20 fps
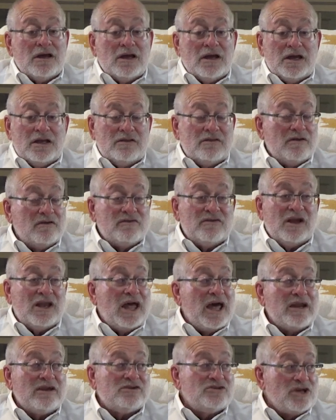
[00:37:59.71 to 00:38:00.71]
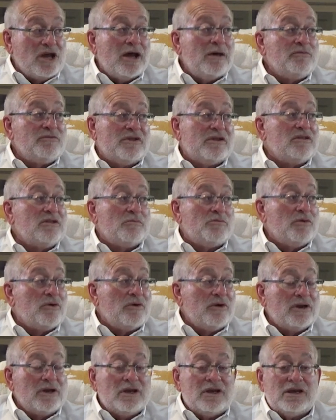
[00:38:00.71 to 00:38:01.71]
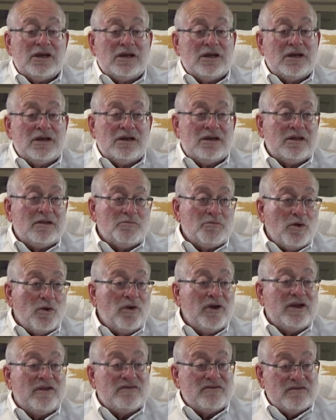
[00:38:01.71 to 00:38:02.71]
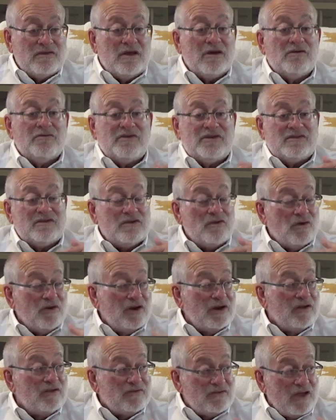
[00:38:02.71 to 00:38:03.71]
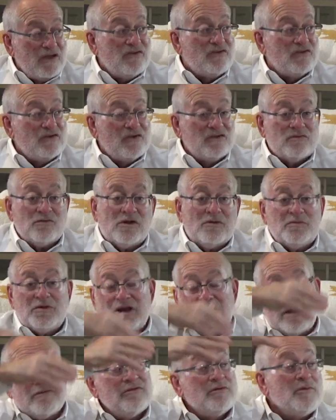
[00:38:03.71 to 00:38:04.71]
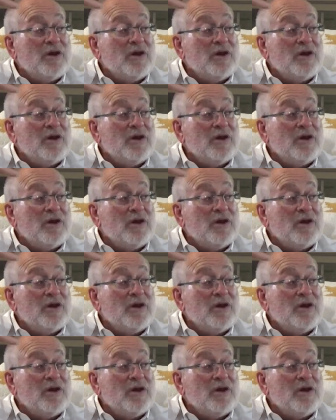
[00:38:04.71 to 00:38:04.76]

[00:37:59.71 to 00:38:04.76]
uh, and there's a lot of jobs at the port. The port itself, as an organization, is one, but